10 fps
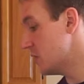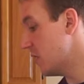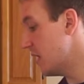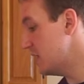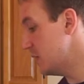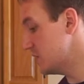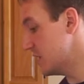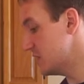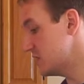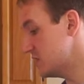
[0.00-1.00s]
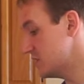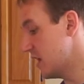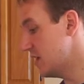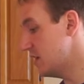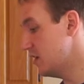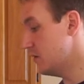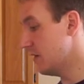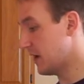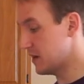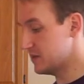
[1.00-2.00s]
So what I did was I just decided
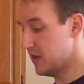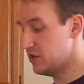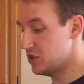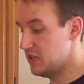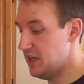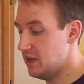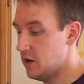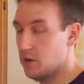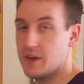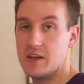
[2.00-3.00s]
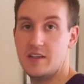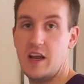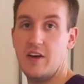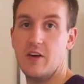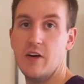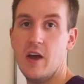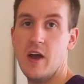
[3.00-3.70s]
to, like I said, just eat it out of the container.